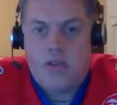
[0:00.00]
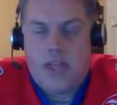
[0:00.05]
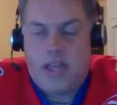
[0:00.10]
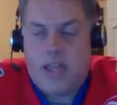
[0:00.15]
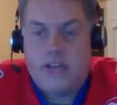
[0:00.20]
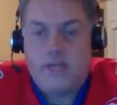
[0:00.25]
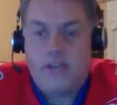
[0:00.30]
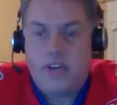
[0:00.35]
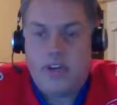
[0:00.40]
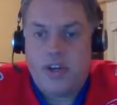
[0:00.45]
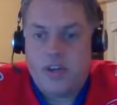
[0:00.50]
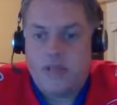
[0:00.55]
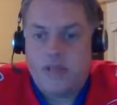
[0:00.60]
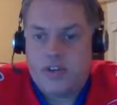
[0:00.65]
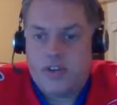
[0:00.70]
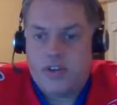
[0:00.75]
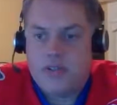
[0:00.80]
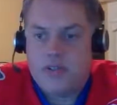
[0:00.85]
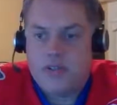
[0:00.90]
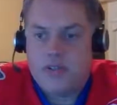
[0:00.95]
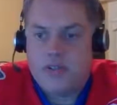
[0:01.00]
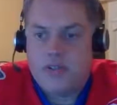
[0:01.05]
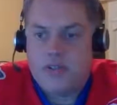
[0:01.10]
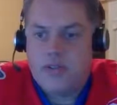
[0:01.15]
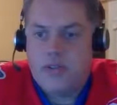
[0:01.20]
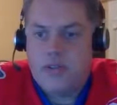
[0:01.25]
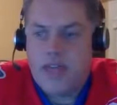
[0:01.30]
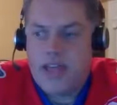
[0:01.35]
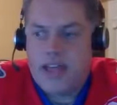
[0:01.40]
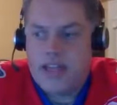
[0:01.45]
every confidence
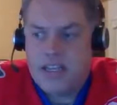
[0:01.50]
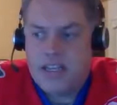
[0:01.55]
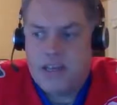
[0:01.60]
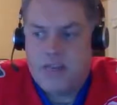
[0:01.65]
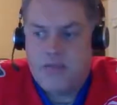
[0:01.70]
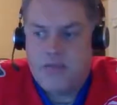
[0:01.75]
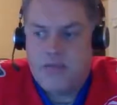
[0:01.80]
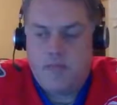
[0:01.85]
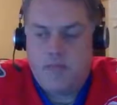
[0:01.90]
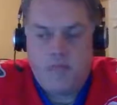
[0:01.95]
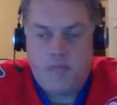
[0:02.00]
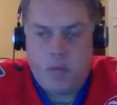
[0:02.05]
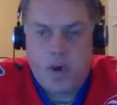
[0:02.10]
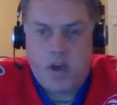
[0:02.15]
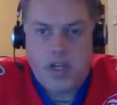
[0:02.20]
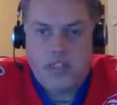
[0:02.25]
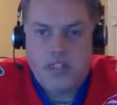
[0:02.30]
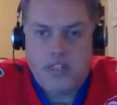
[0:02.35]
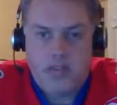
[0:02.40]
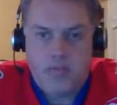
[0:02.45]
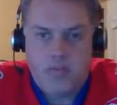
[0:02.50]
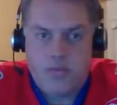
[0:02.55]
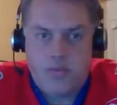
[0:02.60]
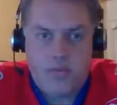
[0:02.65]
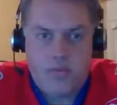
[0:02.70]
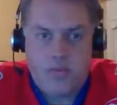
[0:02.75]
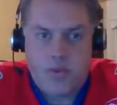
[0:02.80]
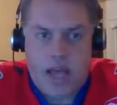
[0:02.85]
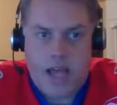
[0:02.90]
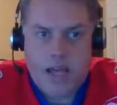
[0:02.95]
that if
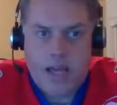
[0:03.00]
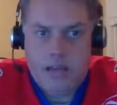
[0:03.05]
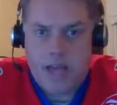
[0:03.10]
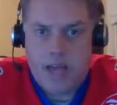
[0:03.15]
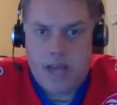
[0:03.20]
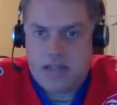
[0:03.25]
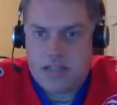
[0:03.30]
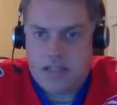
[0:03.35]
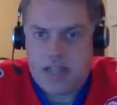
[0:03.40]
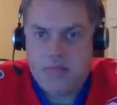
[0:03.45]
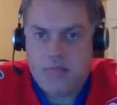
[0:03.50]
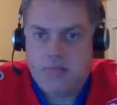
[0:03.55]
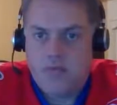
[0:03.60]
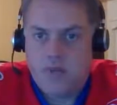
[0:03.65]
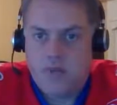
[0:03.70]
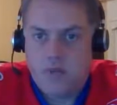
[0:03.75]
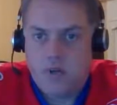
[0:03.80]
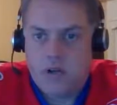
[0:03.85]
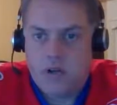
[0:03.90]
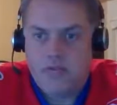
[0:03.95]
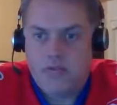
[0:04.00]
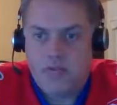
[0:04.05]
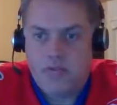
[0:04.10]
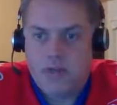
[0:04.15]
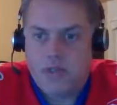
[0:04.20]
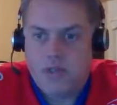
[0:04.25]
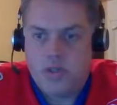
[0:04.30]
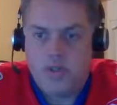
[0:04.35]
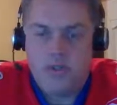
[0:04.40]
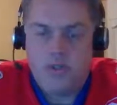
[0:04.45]
Watson had a bad game for whatever
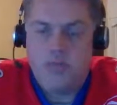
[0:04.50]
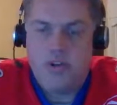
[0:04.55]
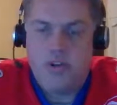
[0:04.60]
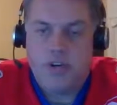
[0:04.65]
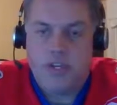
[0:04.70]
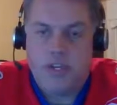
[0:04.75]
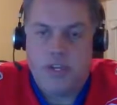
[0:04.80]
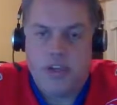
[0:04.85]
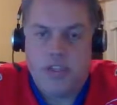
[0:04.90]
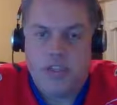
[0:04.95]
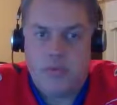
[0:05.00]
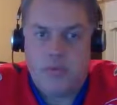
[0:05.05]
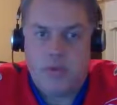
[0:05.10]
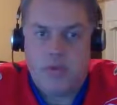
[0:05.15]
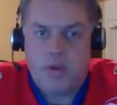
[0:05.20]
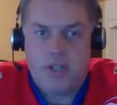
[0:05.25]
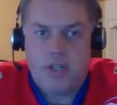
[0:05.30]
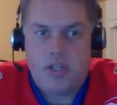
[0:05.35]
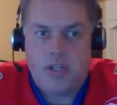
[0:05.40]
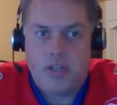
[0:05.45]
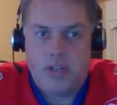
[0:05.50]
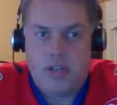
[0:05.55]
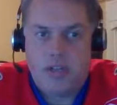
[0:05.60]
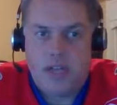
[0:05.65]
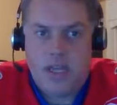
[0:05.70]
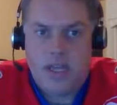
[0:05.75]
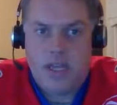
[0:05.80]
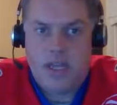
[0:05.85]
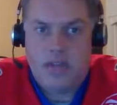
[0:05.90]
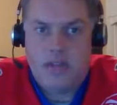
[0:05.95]
reason, you could bring Cosmo in
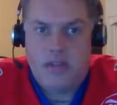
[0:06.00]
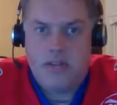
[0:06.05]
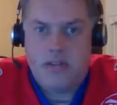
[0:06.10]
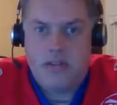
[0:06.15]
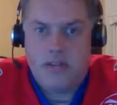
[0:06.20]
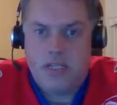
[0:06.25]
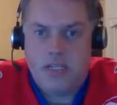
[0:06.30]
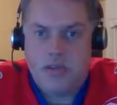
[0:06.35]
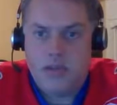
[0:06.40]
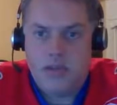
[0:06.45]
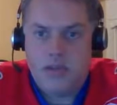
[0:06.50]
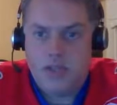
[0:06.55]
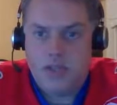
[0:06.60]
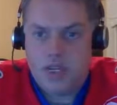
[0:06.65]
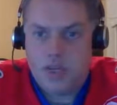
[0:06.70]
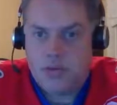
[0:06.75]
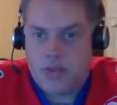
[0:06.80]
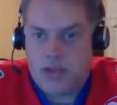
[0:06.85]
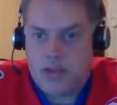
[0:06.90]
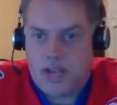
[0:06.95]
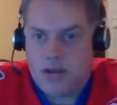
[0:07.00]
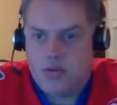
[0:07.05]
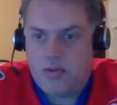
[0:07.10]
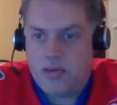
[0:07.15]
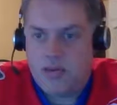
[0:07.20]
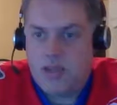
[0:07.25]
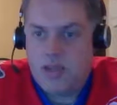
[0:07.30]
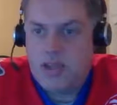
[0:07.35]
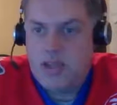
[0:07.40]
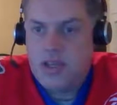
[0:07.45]
and he would shut him down.
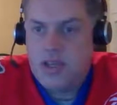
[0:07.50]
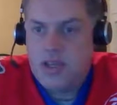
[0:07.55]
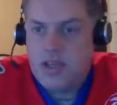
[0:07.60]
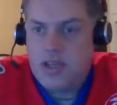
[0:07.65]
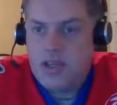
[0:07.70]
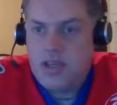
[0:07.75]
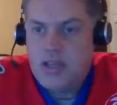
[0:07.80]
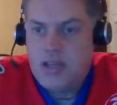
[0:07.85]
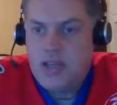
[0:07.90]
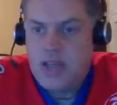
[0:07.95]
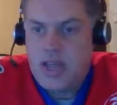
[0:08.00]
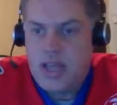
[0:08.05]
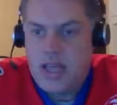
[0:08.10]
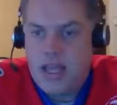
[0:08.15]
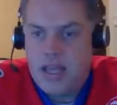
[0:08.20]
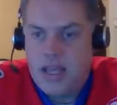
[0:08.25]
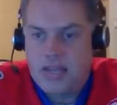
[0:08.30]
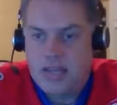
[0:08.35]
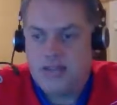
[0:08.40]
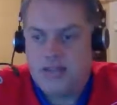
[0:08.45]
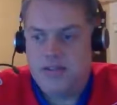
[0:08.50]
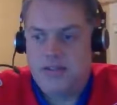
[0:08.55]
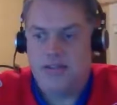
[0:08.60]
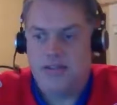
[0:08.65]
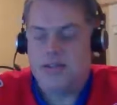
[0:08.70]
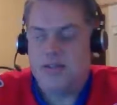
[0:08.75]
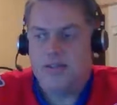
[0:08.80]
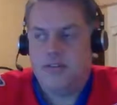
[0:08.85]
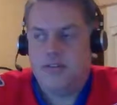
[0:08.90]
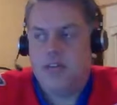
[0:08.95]

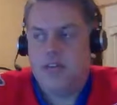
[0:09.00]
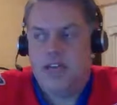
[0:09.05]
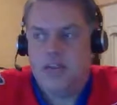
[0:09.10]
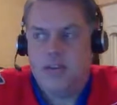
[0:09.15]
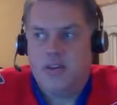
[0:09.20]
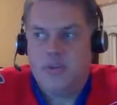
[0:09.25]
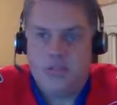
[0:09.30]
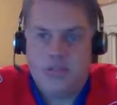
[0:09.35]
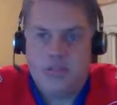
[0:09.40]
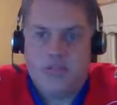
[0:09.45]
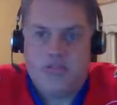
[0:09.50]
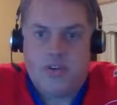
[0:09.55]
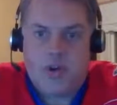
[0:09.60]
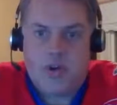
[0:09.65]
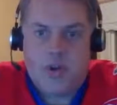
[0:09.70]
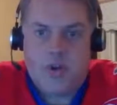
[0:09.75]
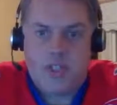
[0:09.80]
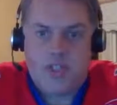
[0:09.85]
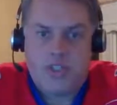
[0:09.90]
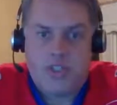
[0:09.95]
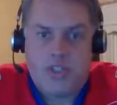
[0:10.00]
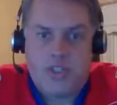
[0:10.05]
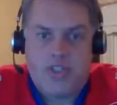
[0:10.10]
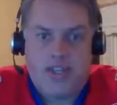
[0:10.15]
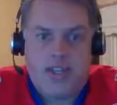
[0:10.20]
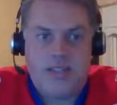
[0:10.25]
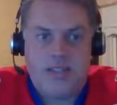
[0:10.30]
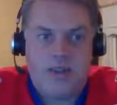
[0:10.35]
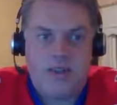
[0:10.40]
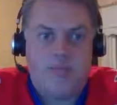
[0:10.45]
And yeah, there was never a
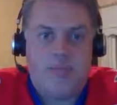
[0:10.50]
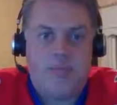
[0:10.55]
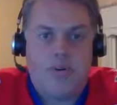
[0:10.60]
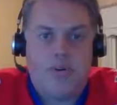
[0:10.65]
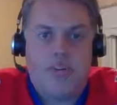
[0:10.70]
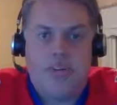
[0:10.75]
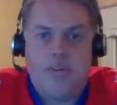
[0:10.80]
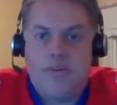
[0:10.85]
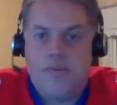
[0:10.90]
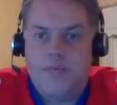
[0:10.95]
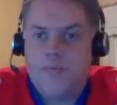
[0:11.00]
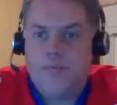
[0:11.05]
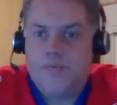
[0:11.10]
question that at some point